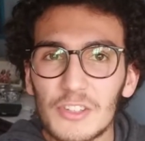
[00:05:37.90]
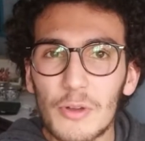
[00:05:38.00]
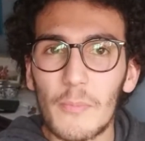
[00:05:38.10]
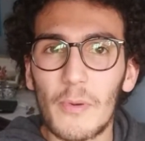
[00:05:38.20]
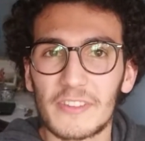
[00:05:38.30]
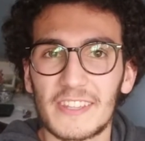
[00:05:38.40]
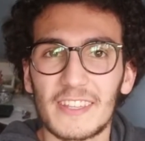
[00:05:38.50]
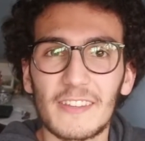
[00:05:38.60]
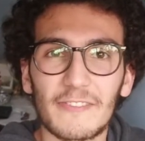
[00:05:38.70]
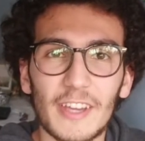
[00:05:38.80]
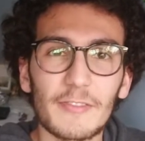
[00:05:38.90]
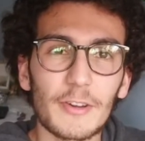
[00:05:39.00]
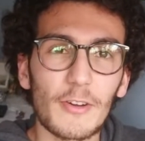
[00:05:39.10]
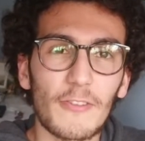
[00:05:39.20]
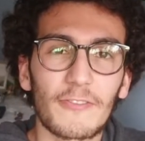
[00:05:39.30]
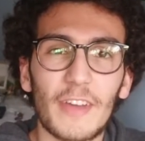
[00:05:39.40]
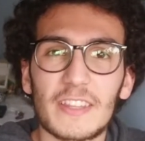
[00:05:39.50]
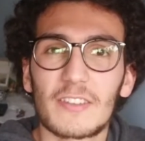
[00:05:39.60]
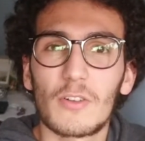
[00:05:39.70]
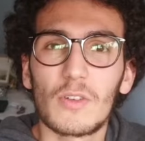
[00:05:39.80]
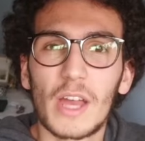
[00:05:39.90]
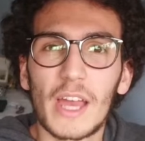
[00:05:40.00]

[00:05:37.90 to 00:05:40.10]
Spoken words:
drop Bottas in favor of Vettel,